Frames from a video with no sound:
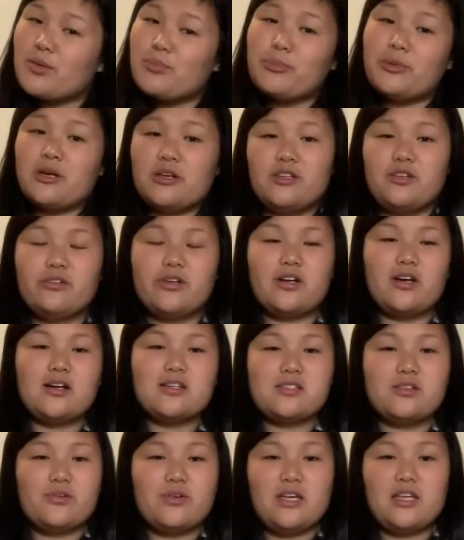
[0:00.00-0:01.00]
but you could
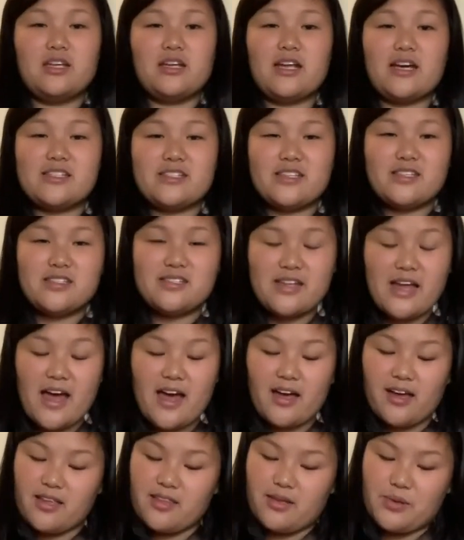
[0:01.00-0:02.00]
also eat it as a
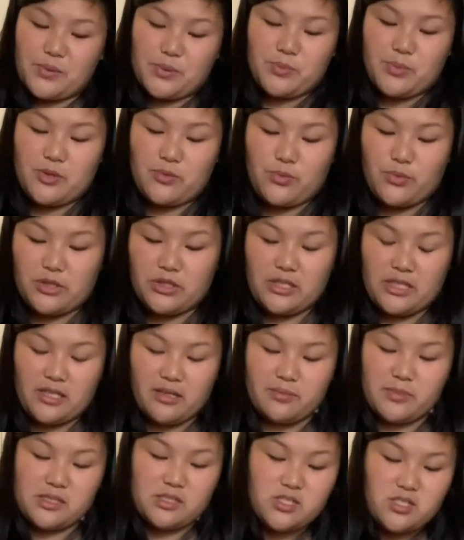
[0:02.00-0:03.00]
snack. That would be really
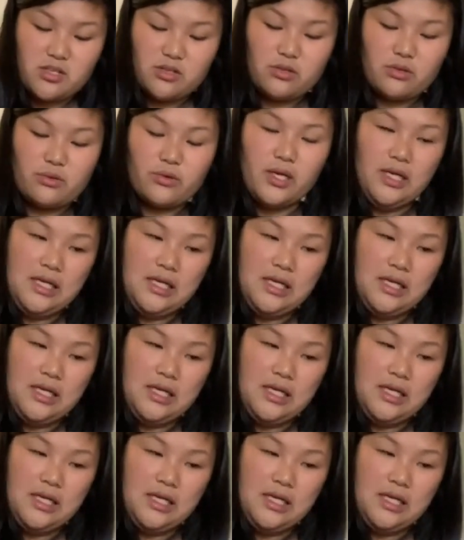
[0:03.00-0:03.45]
yummy too.